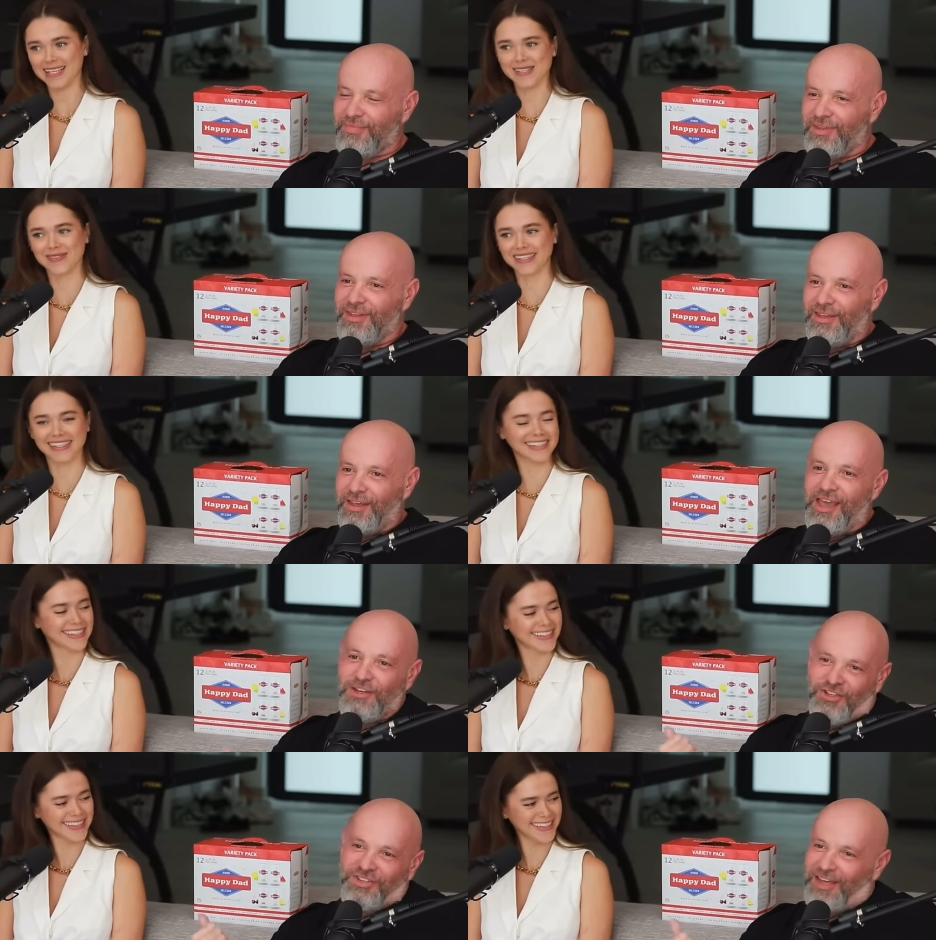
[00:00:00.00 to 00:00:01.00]
Speaker 1: Yeah. Okay. Yeah,
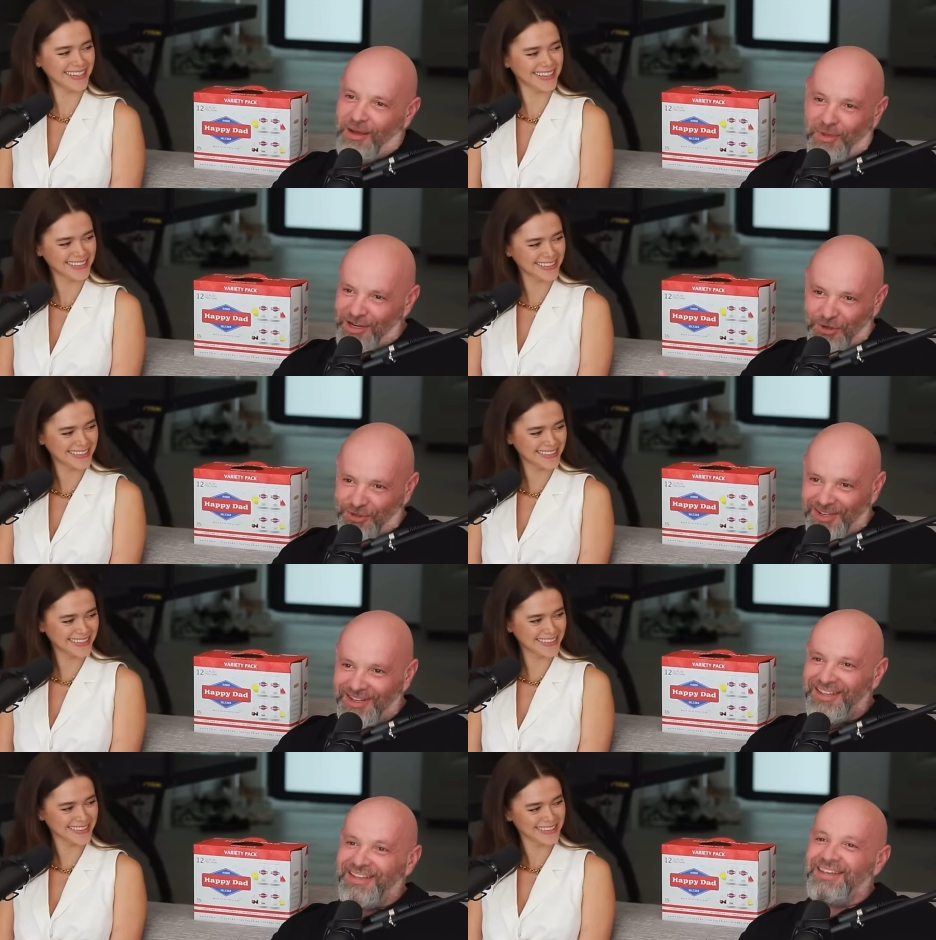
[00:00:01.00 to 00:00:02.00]
and she said, I'm not interested.
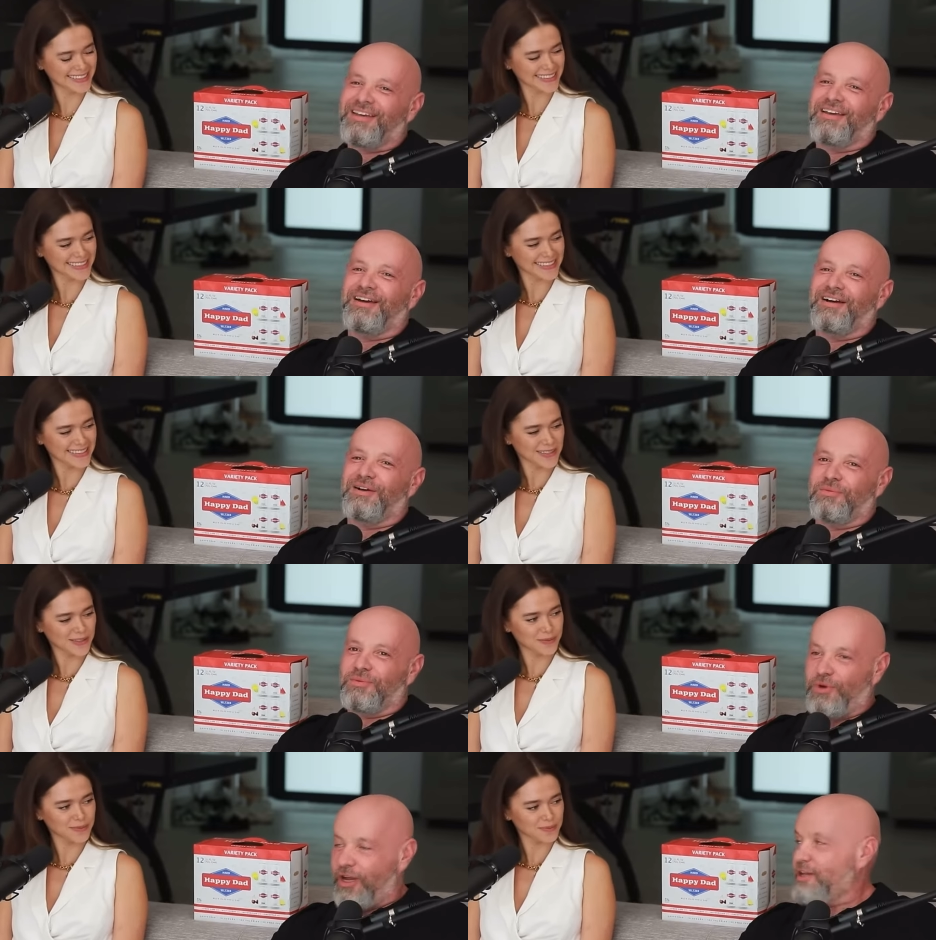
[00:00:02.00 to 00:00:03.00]
Okay. Um,
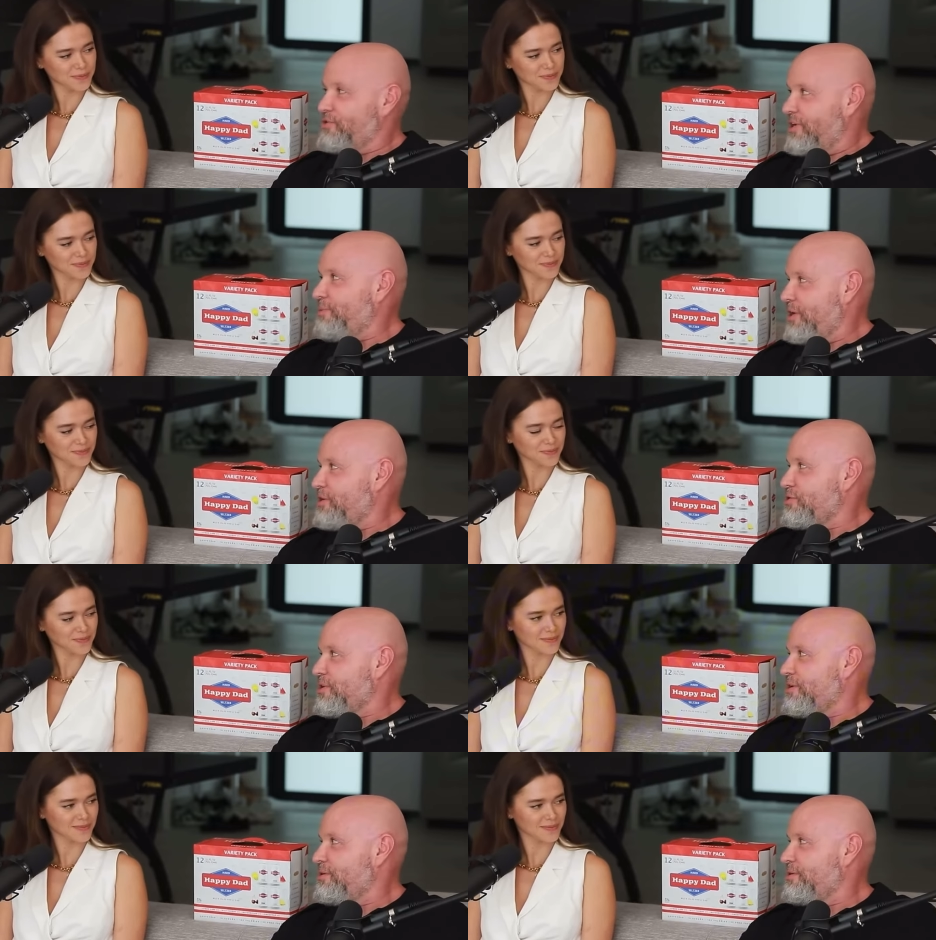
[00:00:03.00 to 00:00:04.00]
right? You said I'm not
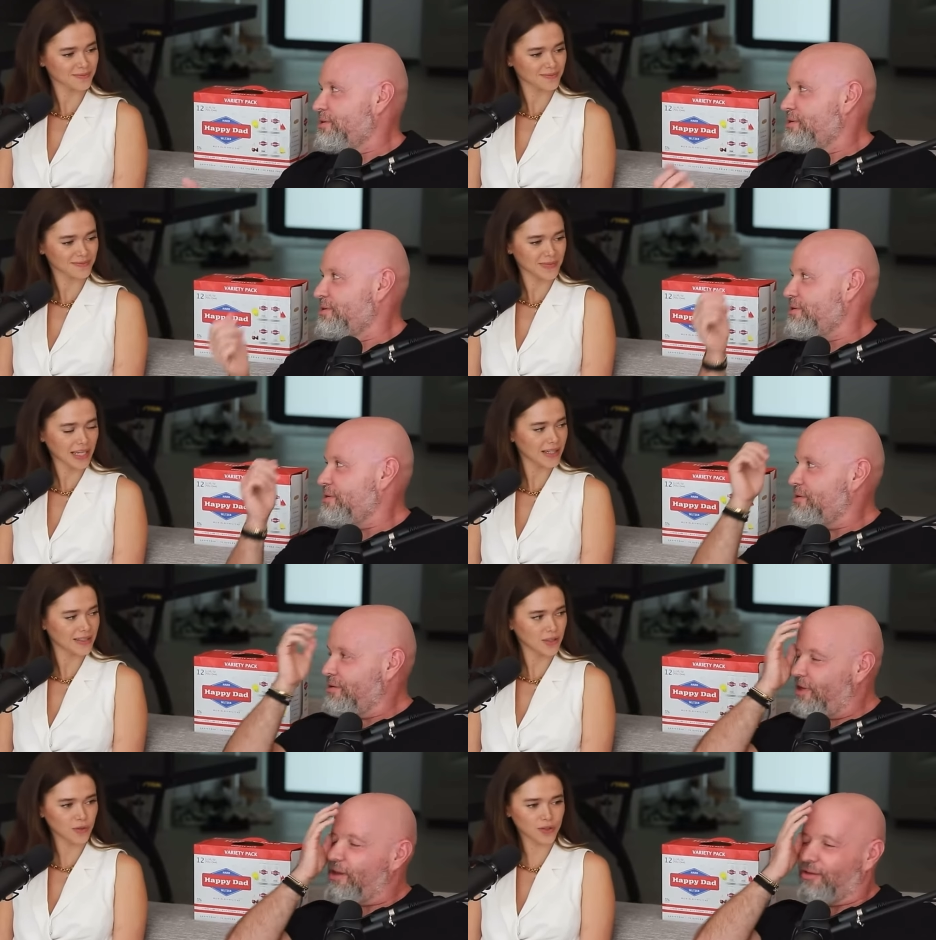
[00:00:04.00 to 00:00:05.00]
interested.
Speaker 2: Yeah,
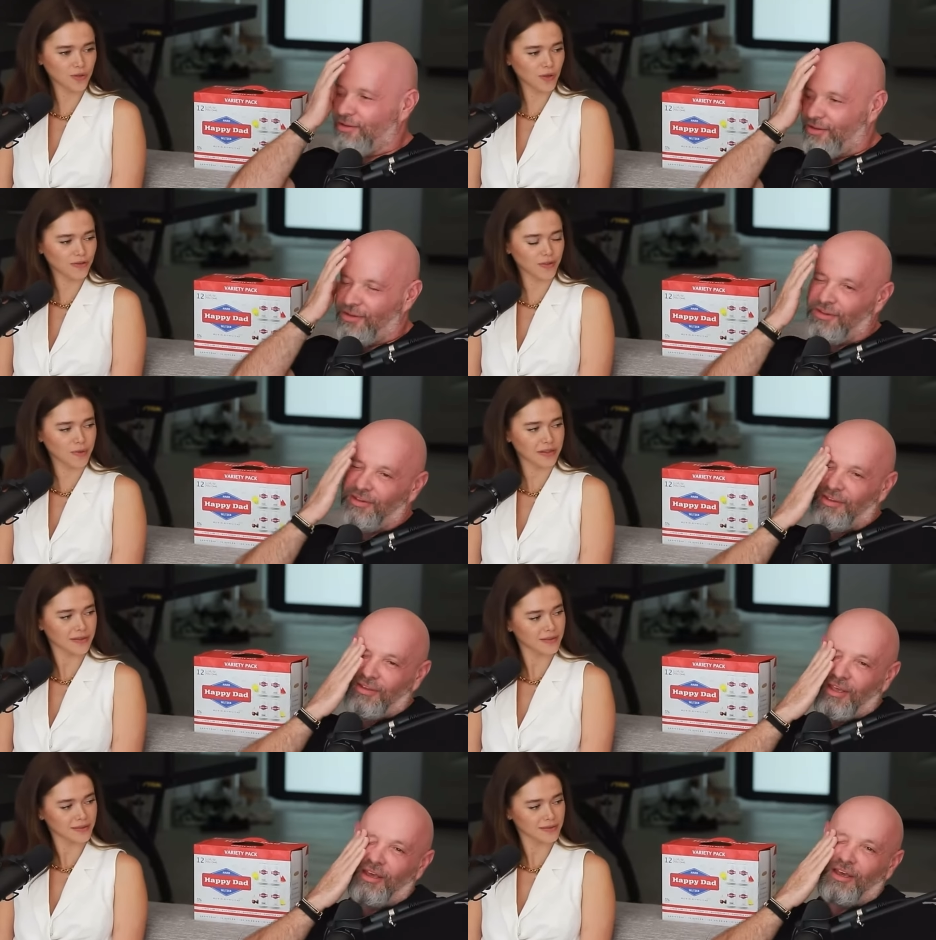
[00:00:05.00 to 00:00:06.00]
yeah, you were too old for me.
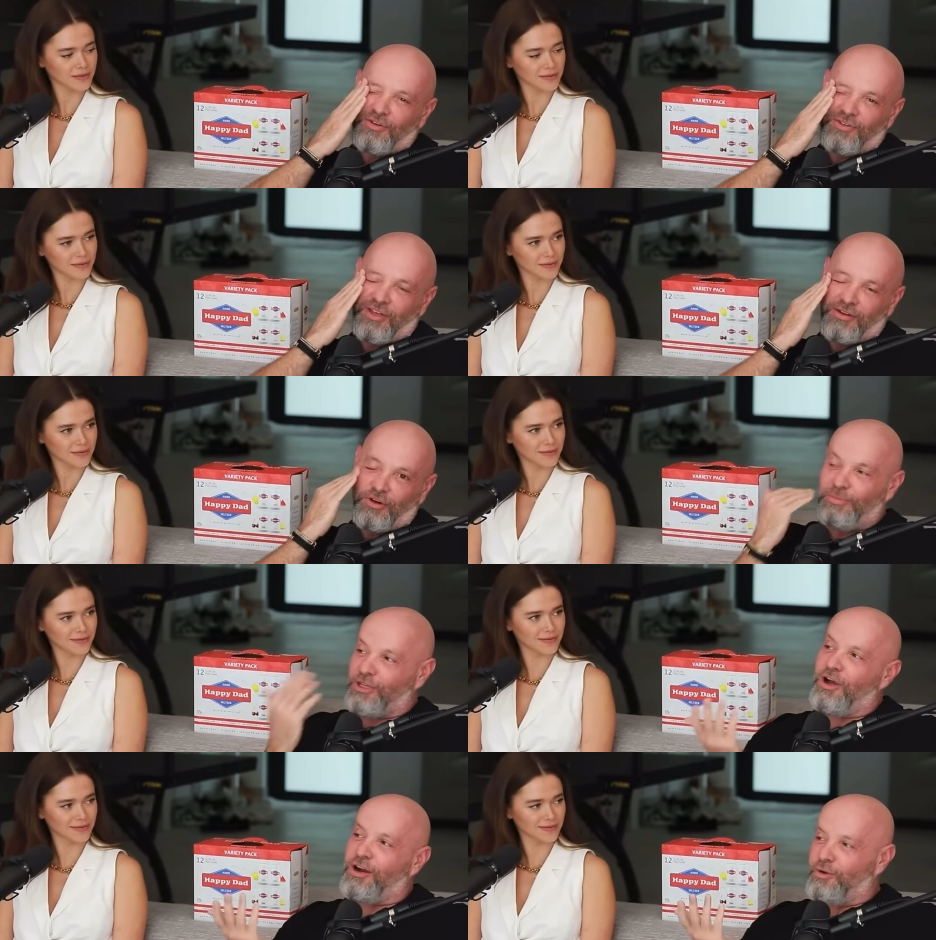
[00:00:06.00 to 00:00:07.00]
Speaker 1: Yeah, I understand. You're a
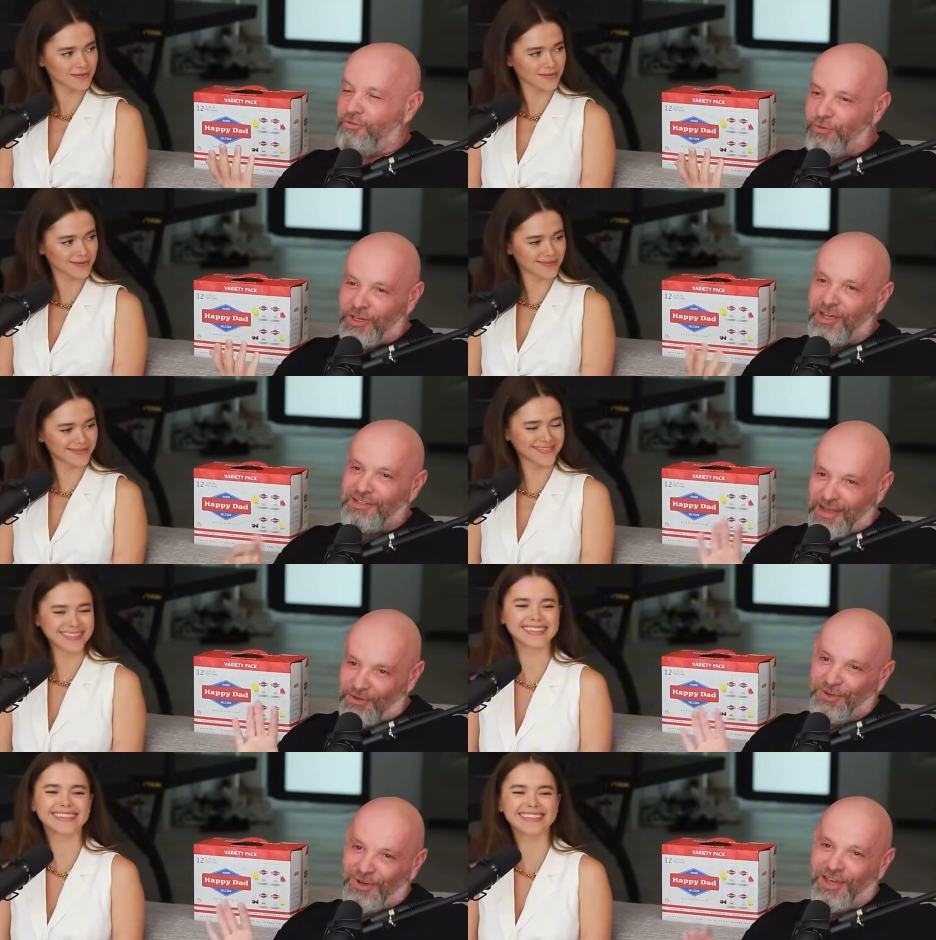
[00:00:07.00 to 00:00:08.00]
big talker. We have three kids now,
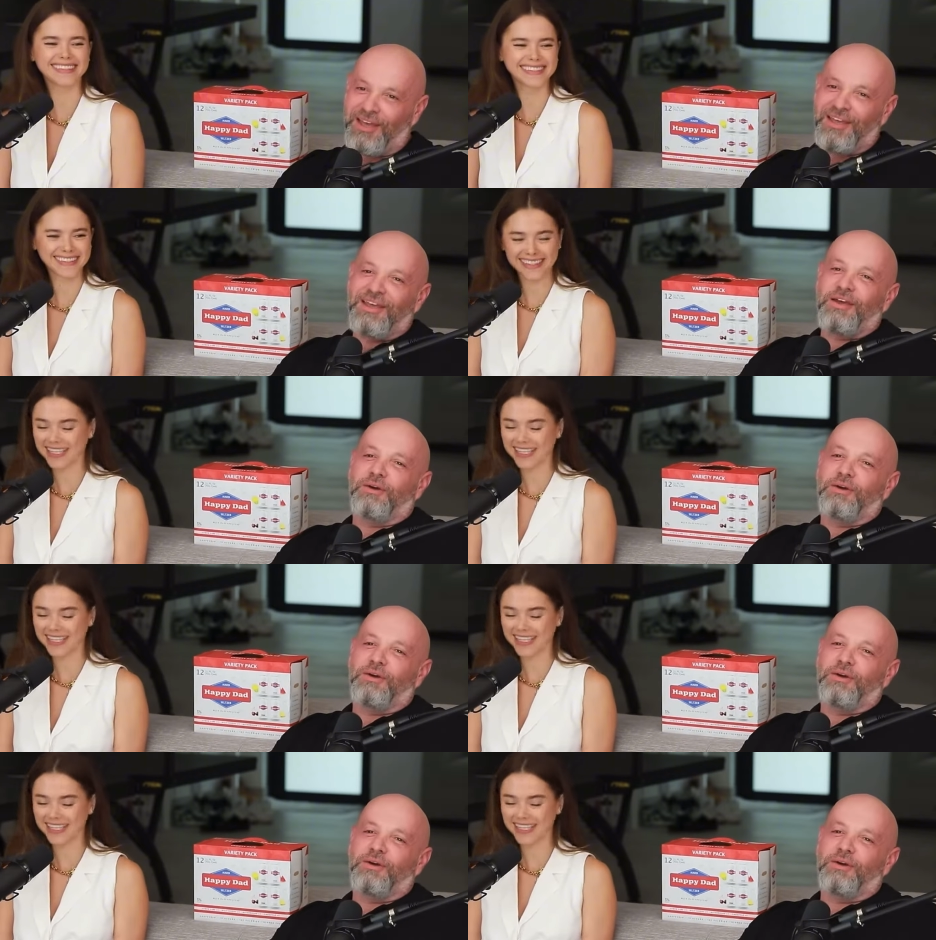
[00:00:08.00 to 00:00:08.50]
so okay.